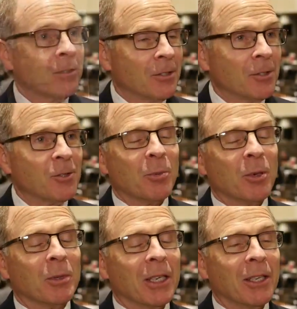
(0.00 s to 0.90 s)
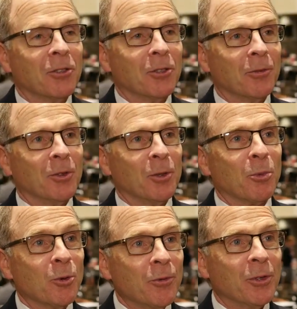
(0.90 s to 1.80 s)
Since the publication of the
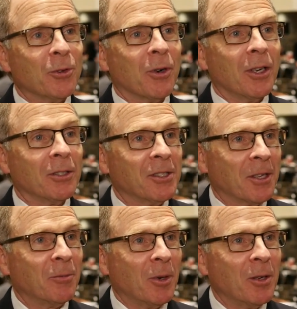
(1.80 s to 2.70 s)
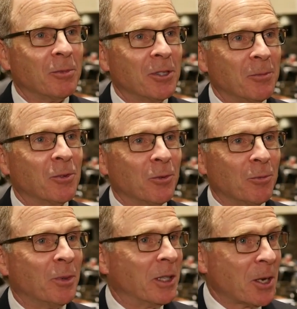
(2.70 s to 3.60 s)
IMPROVE-IT trial, ezetimibe seems to
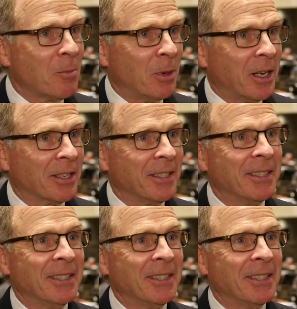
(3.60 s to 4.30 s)
have made a comeback.